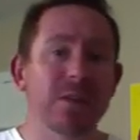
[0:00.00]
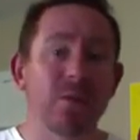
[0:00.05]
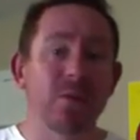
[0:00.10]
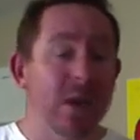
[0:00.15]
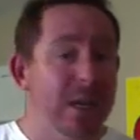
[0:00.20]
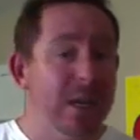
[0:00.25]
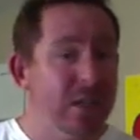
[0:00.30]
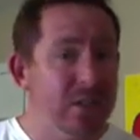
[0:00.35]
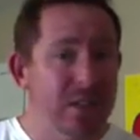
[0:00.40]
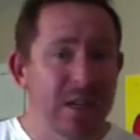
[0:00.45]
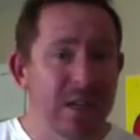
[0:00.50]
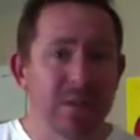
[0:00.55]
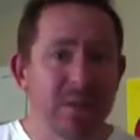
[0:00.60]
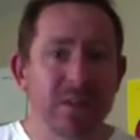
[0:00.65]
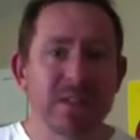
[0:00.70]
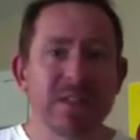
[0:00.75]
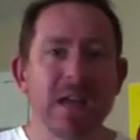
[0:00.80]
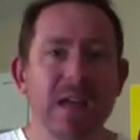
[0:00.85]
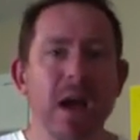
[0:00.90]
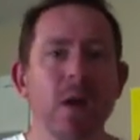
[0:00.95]
And when it's never
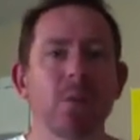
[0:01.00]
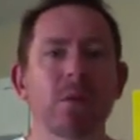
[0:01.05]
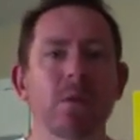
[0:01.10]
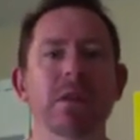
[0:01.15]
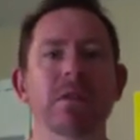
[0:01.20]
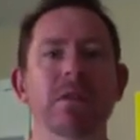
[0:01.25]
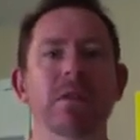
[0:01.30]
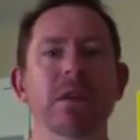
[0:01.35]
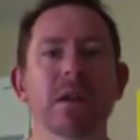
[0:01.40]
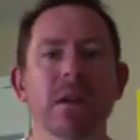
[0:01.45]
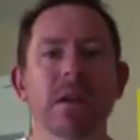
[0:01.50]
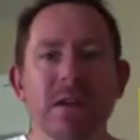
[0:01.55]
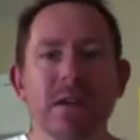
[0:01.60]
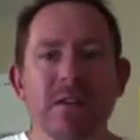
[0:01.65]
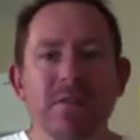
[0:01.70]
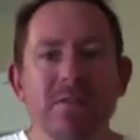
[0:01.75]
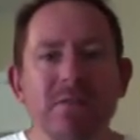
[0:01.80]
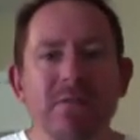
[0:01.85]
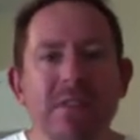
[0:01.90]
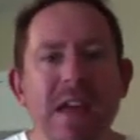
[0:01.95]
dealt with,
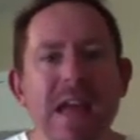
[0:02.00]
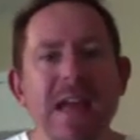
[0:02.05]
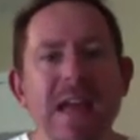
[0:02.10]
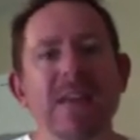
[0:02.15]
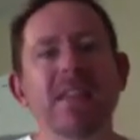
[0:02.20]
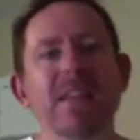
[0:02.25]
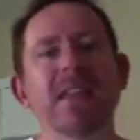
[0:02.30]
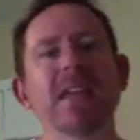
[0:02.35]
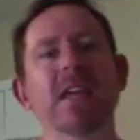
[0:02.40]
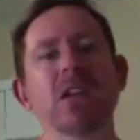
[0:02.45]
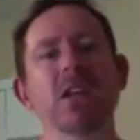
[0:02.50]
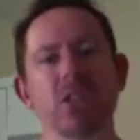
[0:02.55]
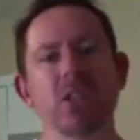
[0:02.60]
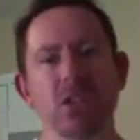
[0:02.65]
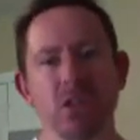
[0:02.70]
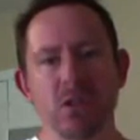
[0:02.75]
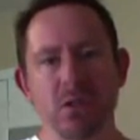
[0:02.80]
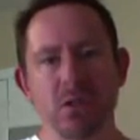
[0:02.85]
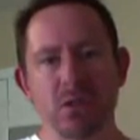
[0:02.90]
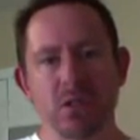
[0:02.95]
then the
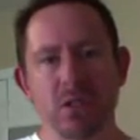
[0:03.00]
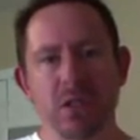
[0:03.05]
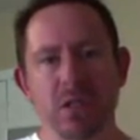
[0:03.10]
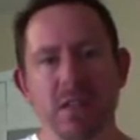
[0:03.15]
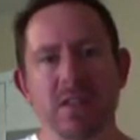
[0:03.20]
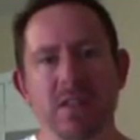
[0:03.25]
issues,